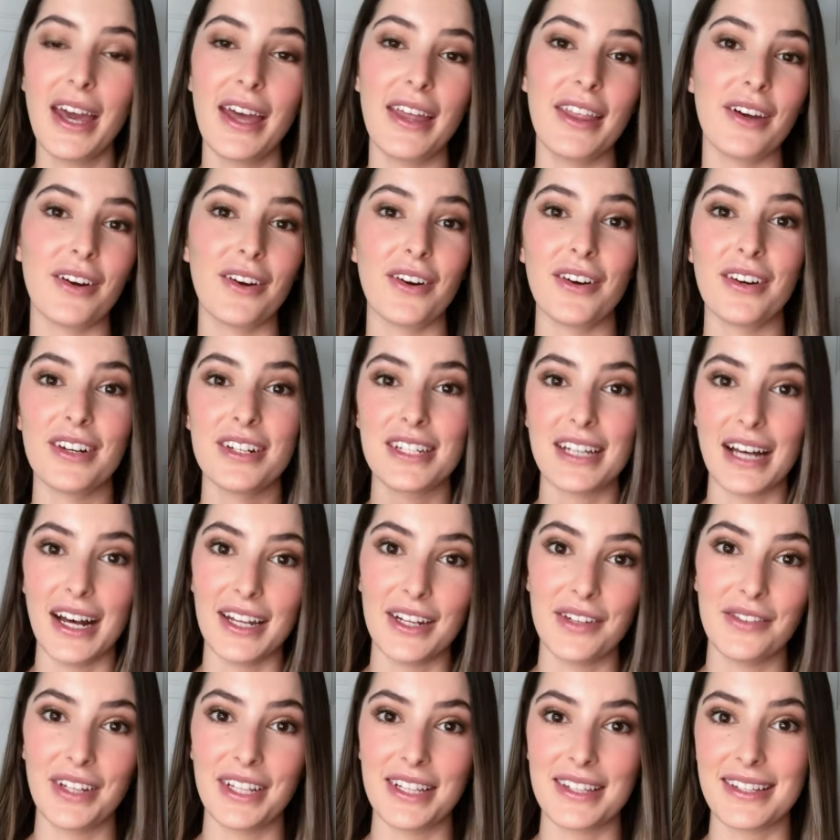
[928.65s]
There are a ton
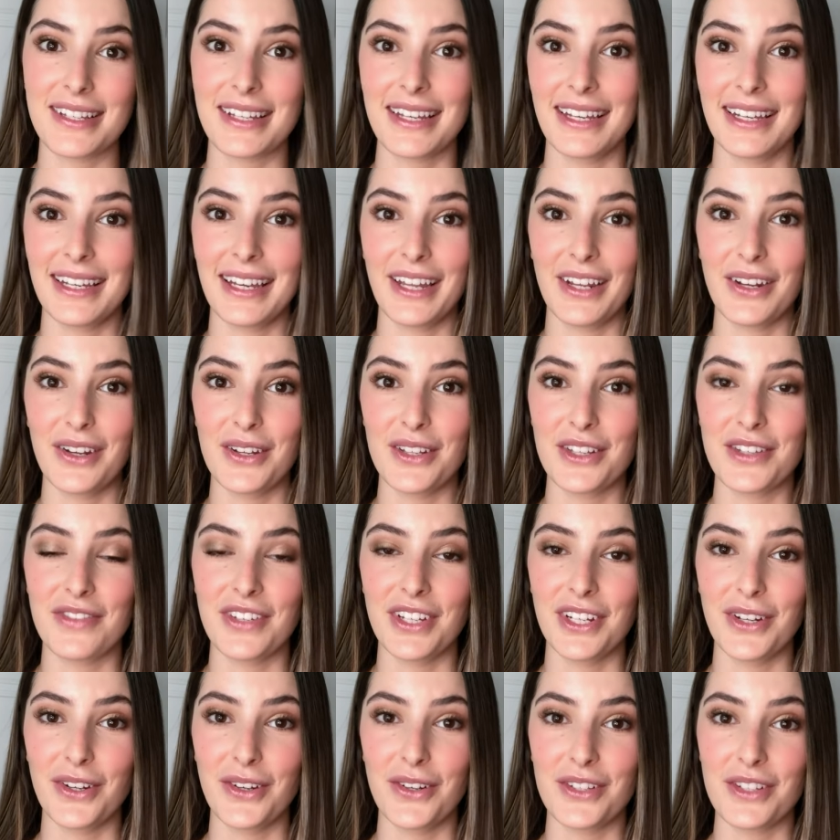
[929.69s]
of other Skincare Nerds
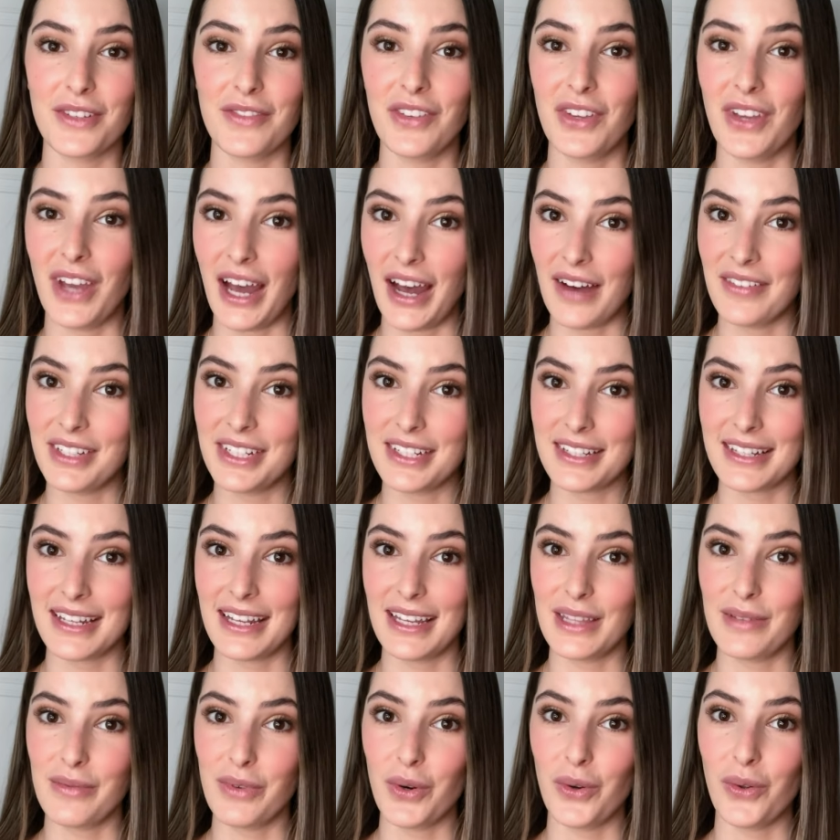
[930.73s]
videos if you haven't
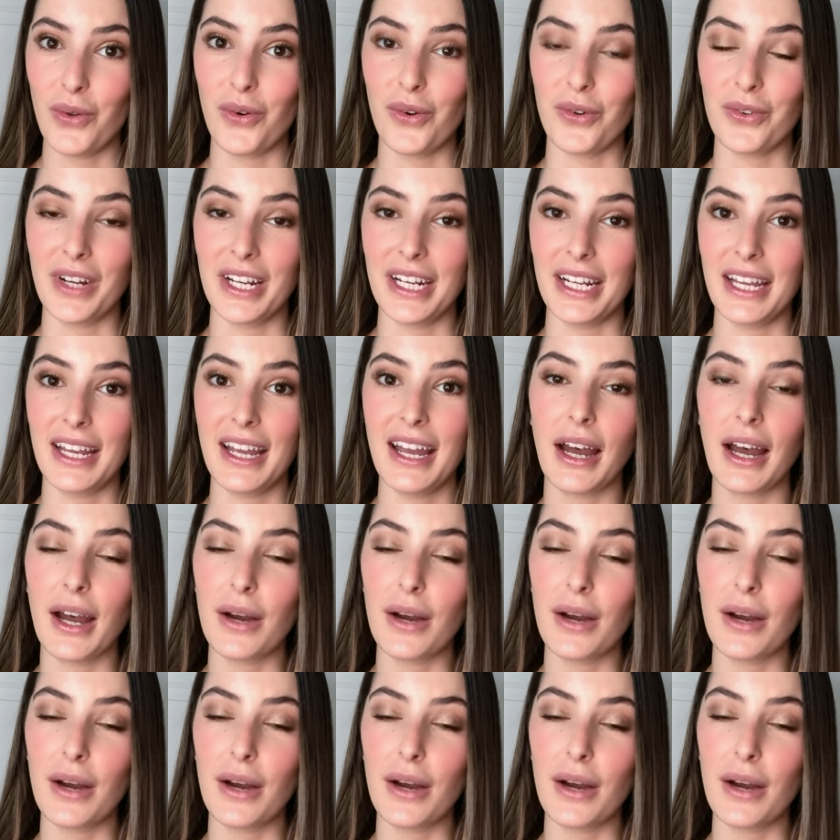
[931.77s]
seen them all already.